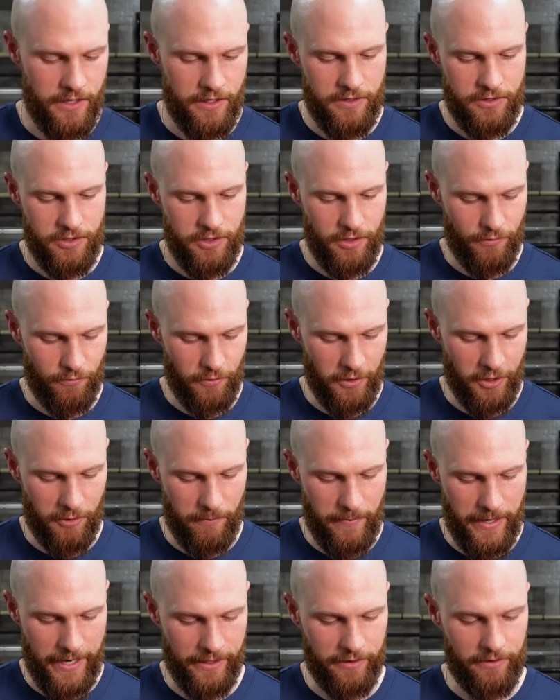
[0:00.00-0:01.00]
So if we go
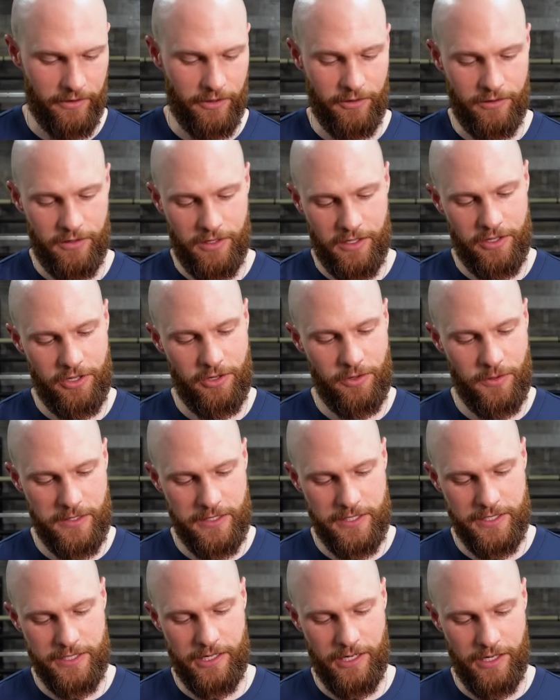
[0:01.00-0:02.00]
back a little, you can
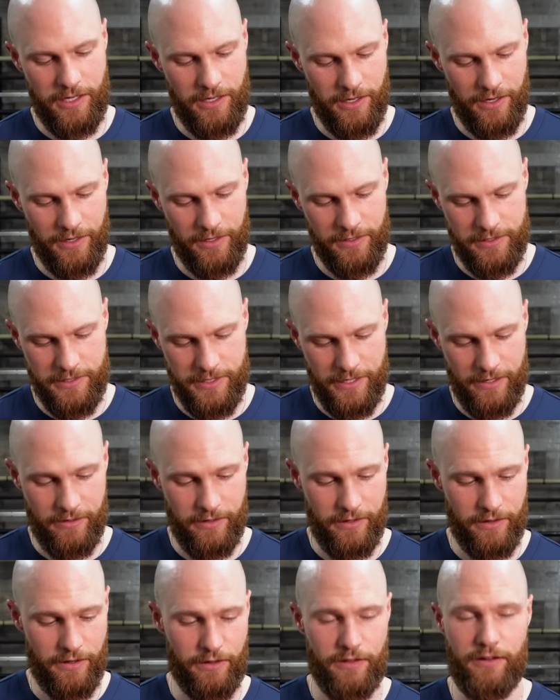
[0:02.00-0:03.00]
see on
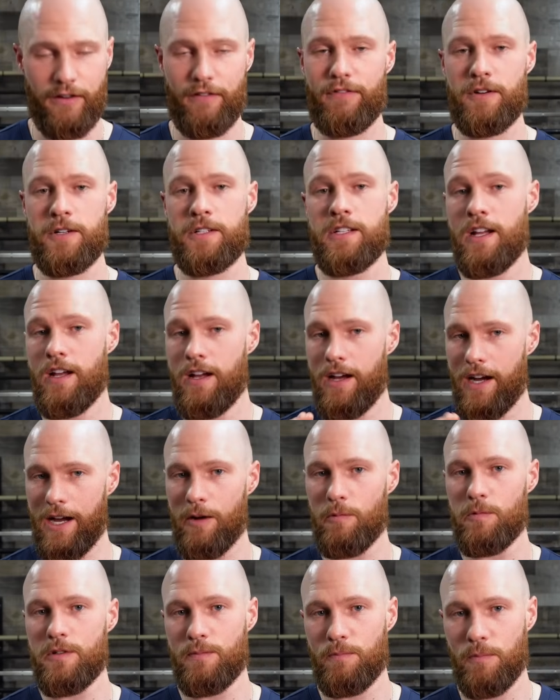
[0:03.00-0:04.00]
Saturday the 31st, I
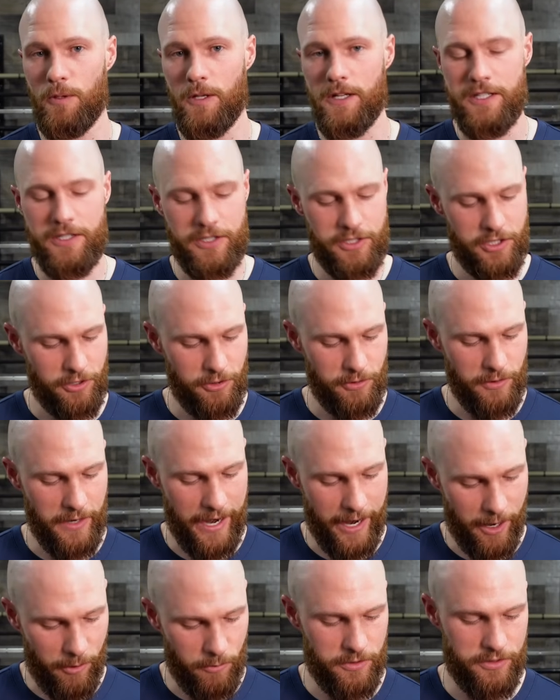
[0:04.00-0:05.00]
was plus 2
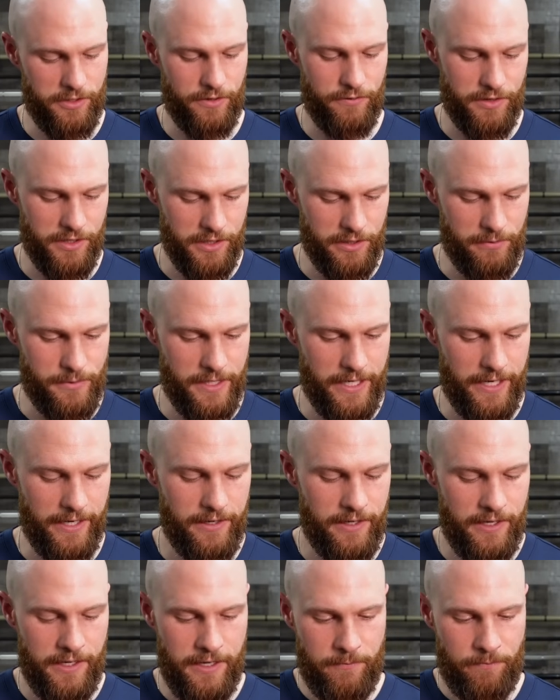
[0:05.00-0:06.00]
hours of sleep
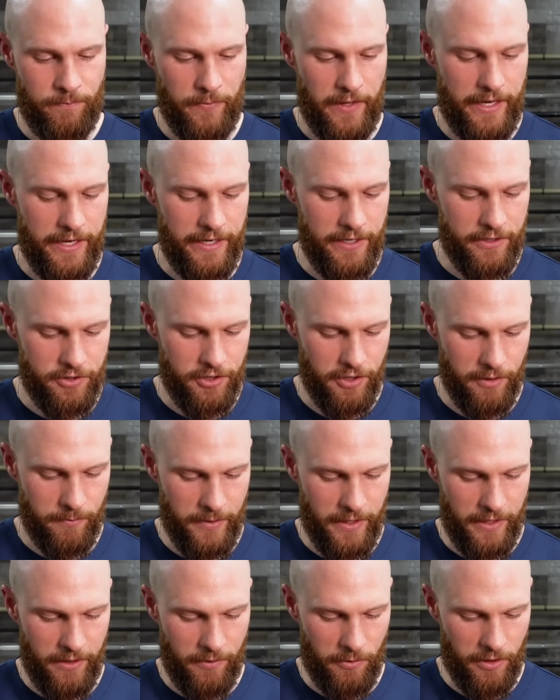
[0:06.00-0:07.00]
debt, and it took
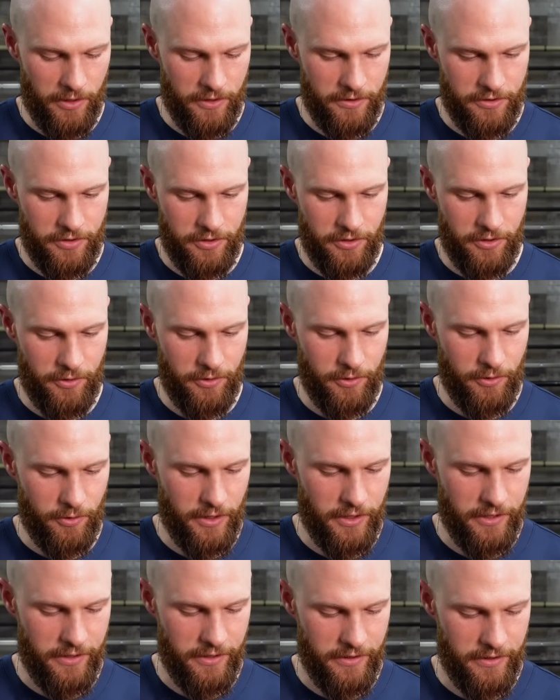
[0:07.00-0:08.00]
me 1, 2,
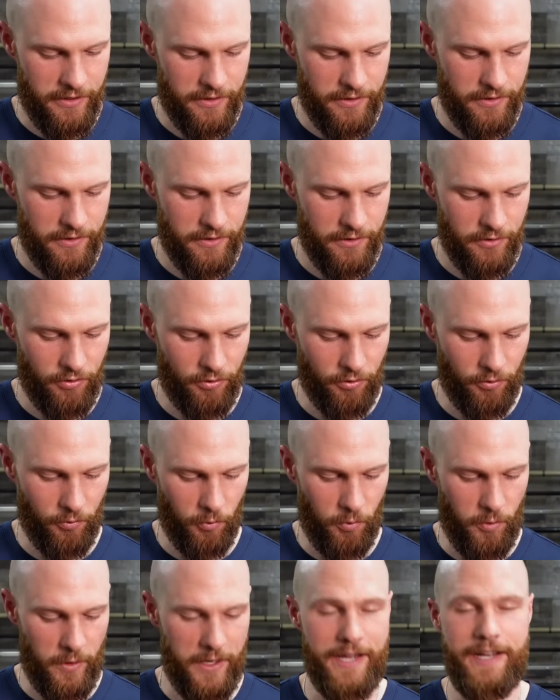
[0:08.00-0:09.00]

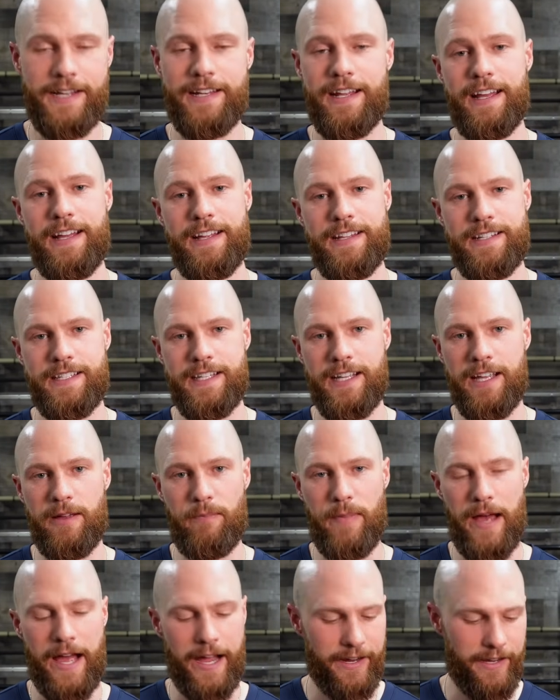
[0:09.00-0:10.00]
3 days to get
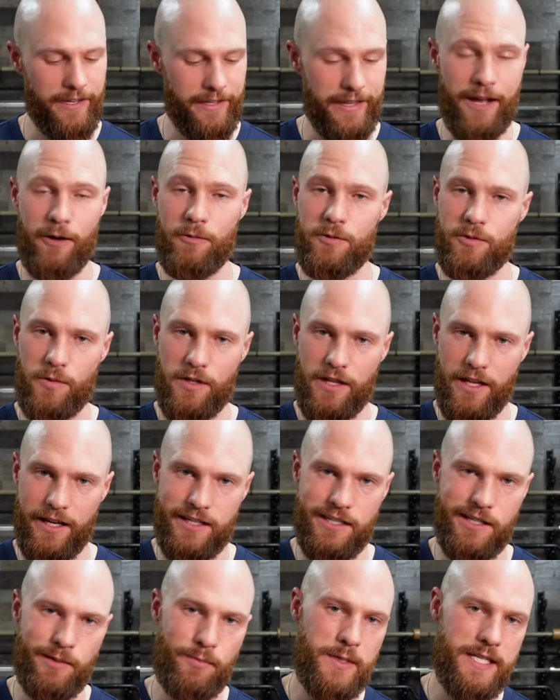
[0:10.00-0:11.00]
back. And that was with like
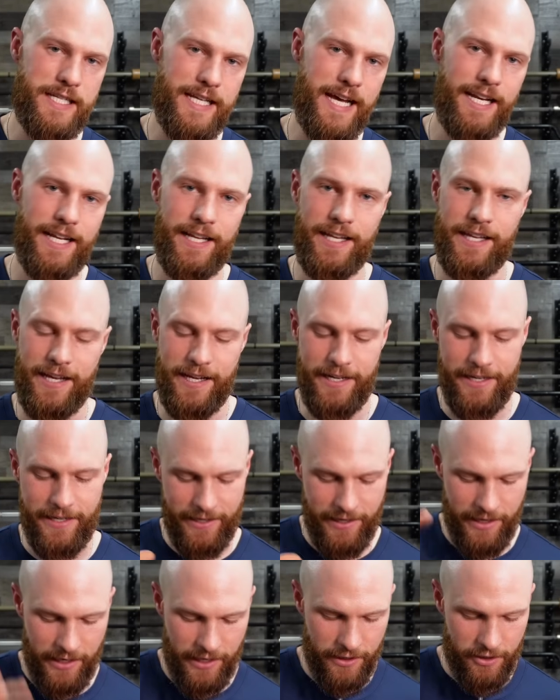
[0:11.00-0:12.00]
some
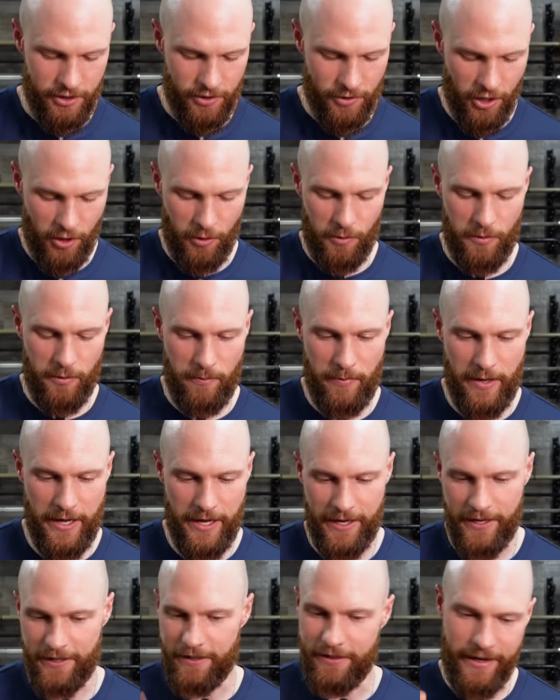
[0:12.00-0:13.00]
dedicated going to
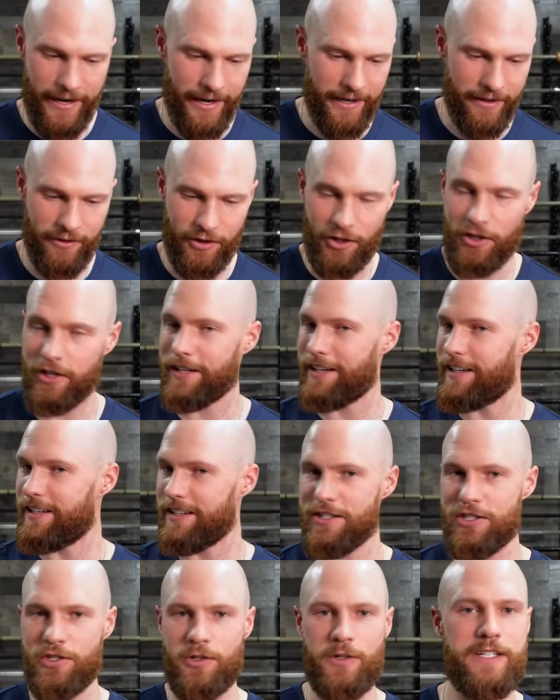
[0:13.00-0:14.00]
bed, not looking at
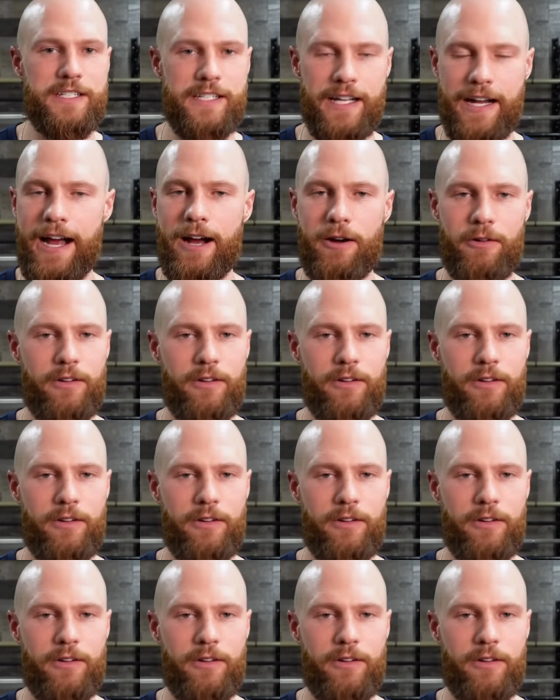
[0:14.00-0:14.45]
any screens, like,